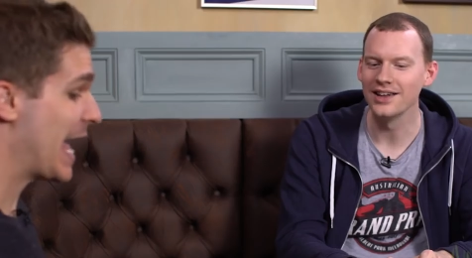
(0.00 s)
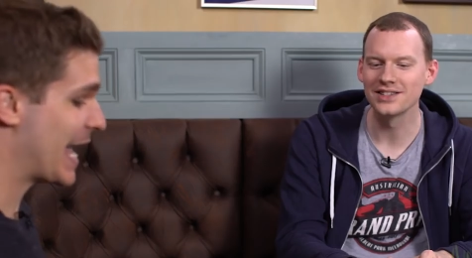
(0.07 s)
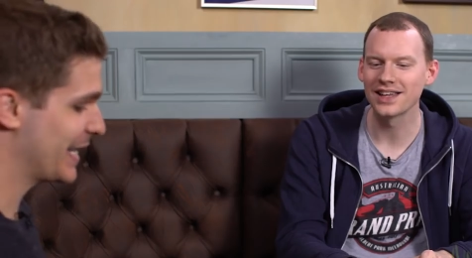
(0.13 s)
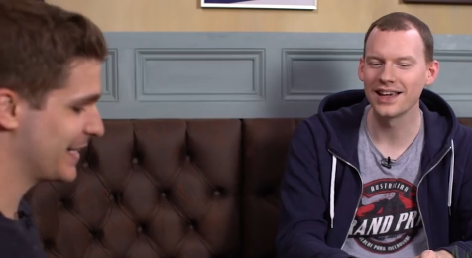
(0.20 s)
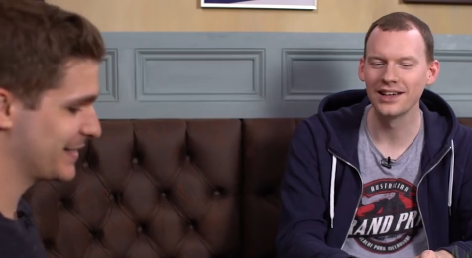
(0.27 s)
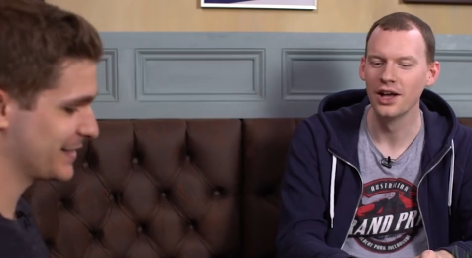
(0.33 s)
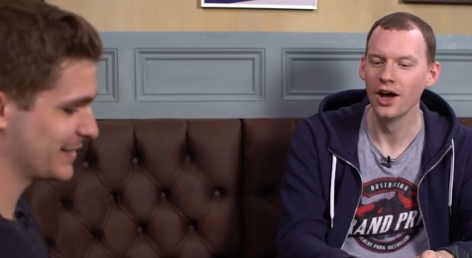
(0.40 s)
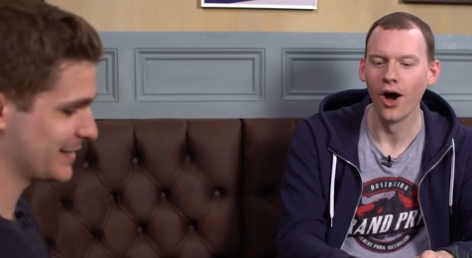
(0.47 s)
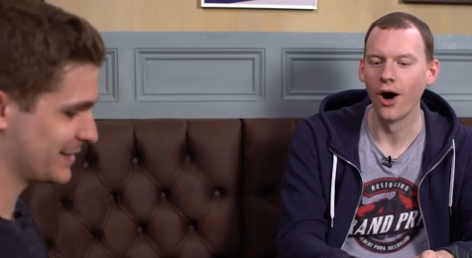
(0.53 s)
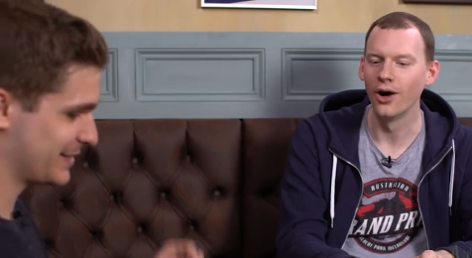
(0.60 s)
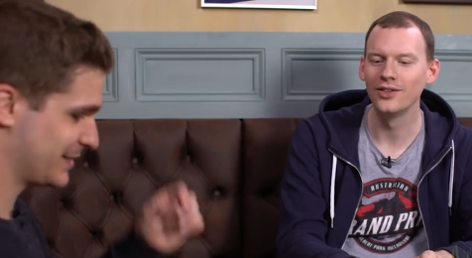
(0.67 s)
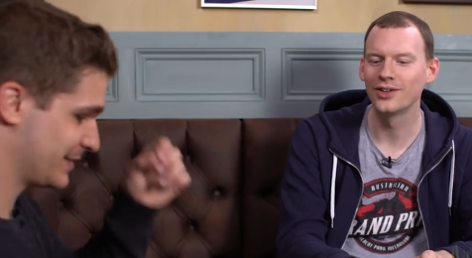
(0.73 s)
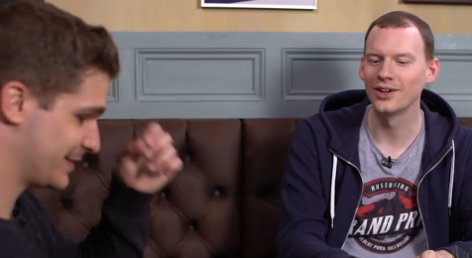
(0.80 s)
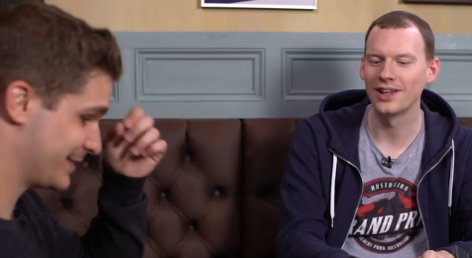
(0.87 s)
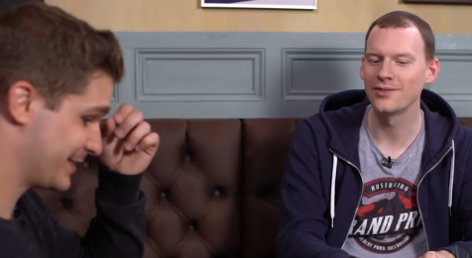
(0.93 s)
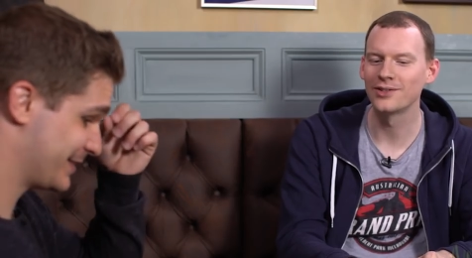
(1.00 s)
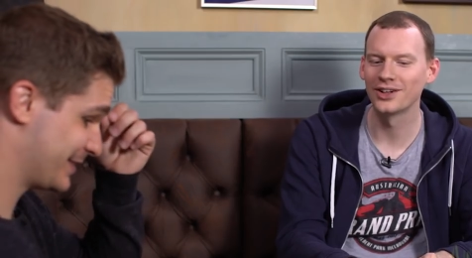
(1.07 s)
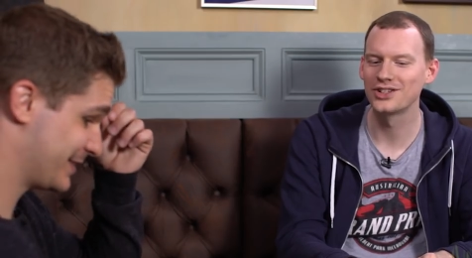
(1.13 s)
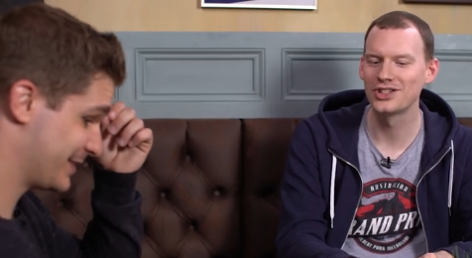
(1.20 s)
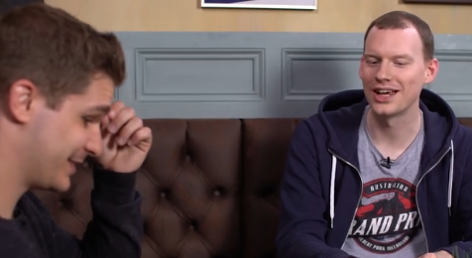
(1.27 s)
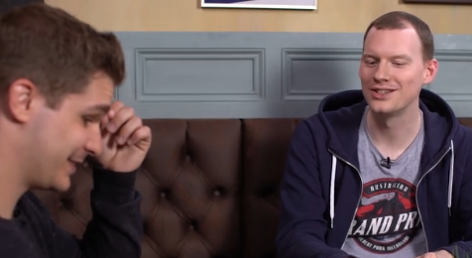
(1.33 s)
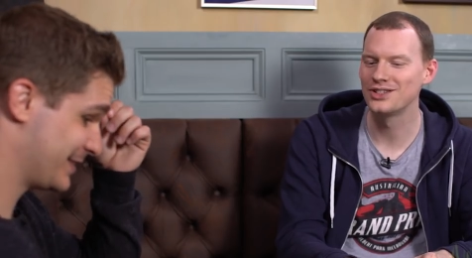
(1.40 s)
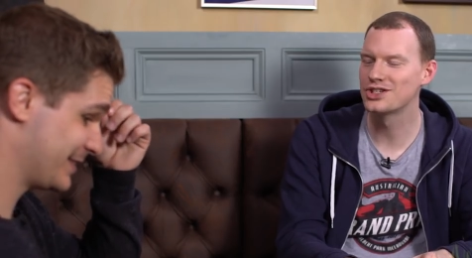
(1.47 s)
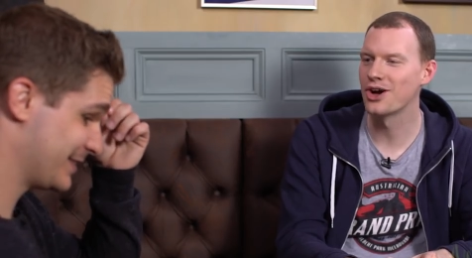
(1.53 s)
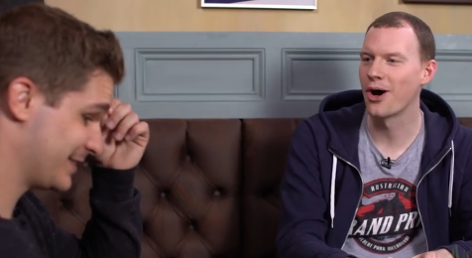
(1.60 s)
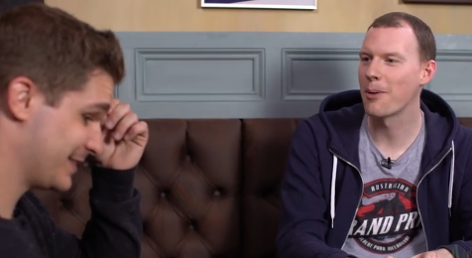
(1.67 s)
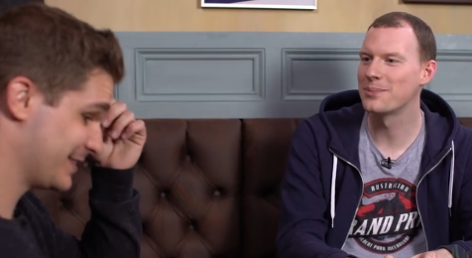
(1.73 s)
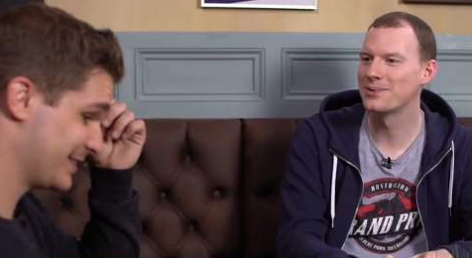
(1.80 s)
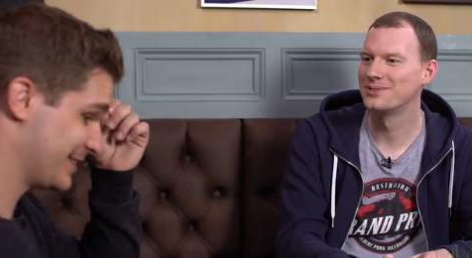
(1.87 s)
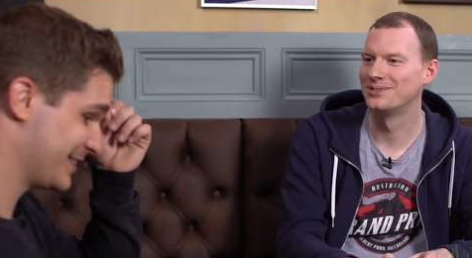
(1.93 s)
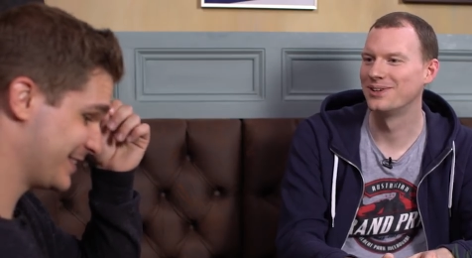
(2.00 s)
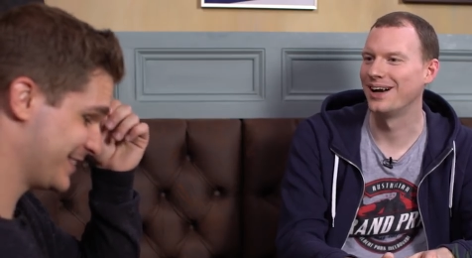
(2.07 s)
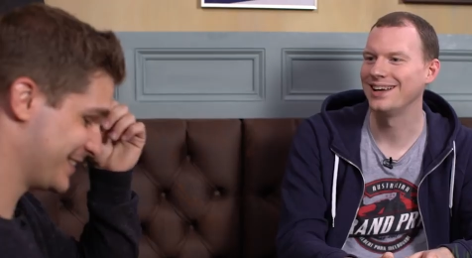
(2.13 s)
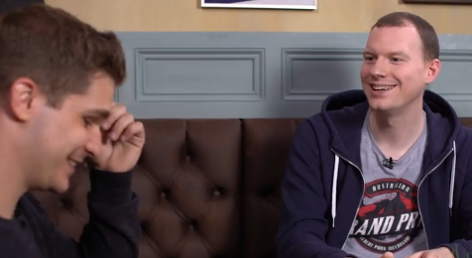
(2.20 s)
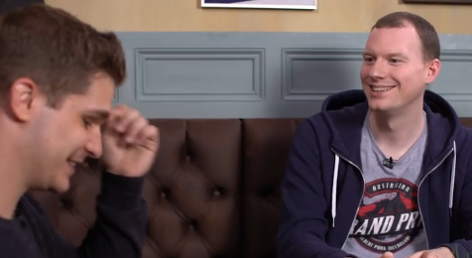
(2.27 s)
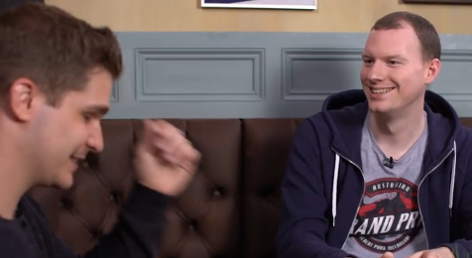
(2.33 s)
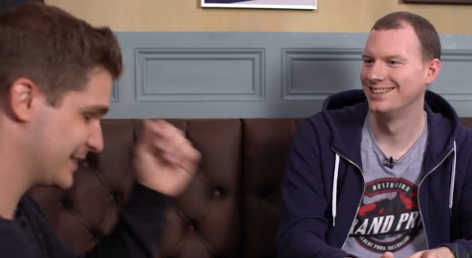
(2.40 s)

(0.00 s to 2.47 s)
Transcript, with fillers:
Speaker 1: Are you saying, oh, you've got, they've got to change job, right?